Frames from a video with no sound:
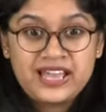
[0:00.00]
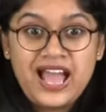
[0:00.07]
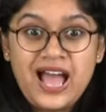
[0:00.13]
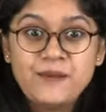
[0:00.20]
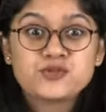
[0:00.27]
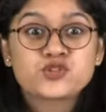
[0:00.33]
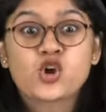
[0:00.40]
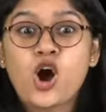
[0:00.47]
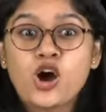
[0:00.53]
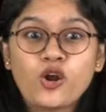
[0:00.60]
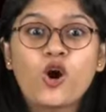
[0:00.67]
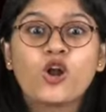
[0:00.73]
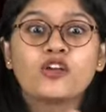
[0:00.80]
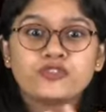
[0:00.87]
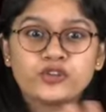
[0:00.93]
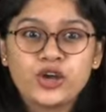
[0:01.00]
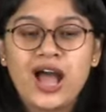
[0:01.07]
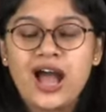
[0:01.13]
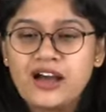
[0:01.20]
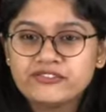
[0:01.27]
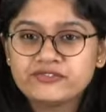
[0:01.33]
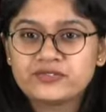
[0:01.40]
I'm sure all of you
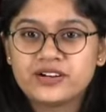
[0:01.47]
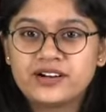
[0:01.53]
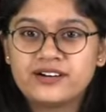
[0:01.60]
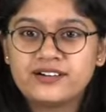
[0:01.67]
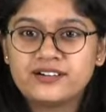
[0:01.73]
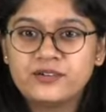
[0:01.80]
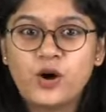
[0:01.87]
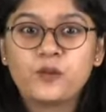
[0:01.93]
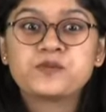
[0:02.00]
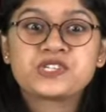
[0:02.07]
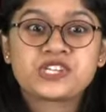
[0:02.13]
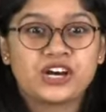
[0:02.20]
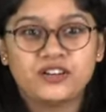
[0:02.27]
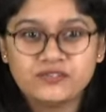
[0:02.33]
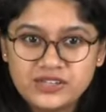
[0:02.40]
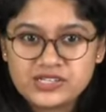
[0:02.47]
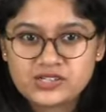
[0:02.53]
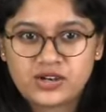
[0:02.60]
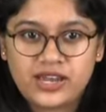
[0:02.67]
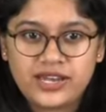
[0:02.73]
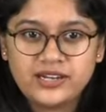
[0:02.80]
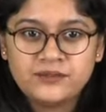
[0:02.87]
have uh, observed this,
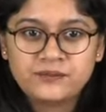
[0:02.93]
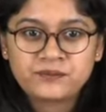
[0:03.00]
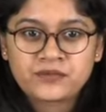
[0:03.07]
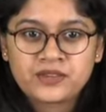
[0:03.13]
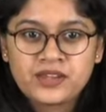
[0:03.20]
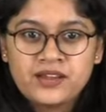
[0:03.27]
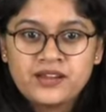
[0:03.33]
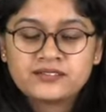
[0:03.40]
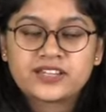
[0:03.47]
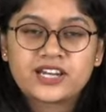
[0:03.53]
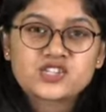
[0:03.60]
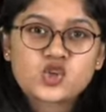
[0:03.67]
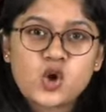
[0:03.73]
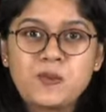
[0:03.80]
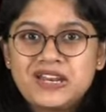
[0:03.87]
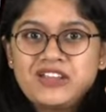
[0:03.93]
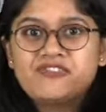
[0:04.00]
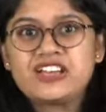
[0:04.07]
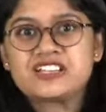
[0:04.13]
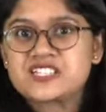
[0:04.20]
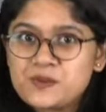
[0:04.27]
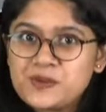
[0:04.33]
right? There are so many
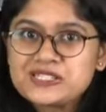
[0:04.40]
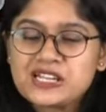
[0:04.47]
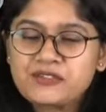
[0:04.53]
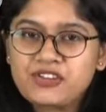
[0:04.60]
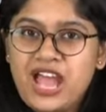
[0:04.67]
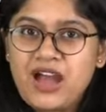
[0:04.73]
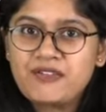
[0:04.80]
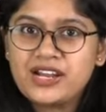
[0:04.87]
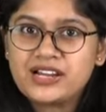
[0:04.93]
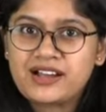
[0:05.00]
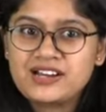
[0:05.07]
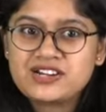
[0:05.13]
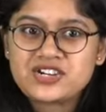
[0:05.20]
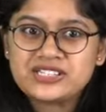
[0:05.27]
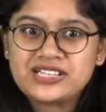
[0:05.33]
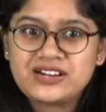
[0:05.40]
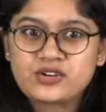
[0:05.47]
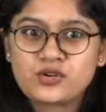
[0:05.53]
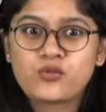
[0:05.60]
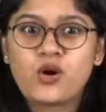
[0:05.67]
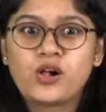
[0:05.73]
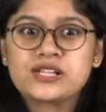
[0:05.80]
festivals that we have in our country that
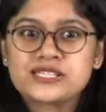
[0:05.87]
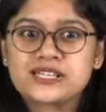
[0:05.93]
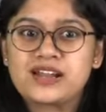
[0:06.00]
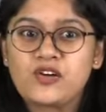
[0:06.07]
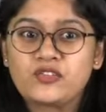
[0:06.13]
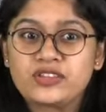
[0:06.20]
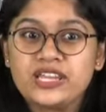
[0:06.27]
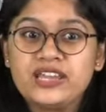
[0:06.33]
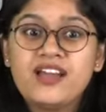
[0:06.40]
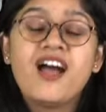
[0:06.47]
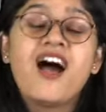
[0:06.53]
revolves around the